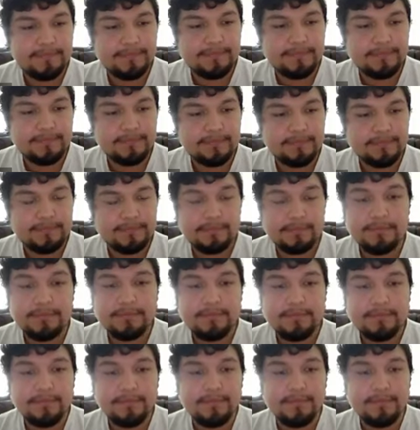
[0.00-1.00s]

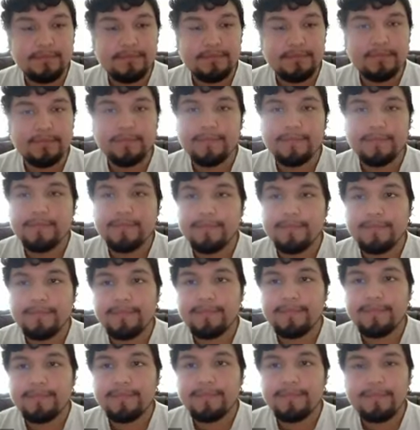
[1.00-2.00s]

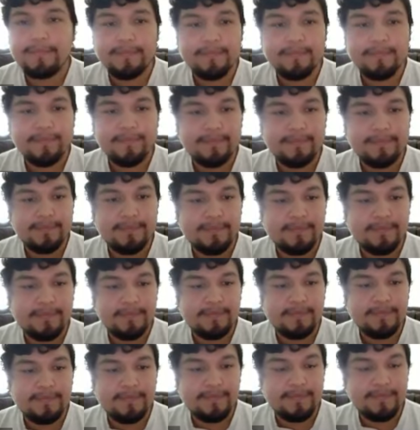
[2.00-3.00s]

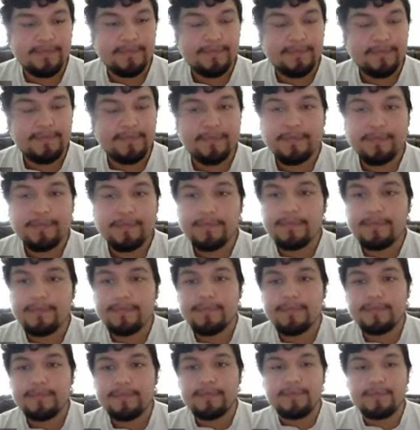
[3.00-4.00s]

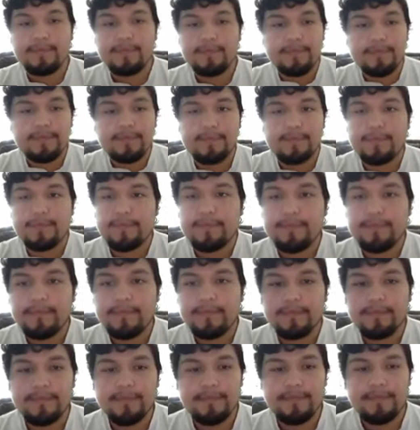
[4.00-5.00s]

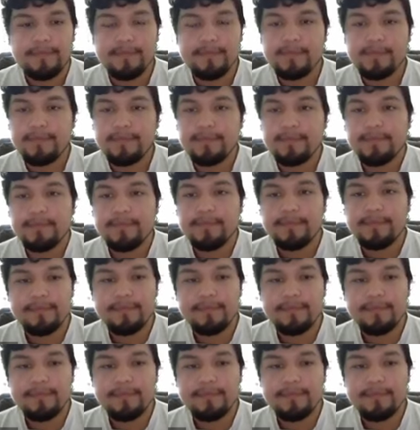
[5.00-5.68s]
[no speech]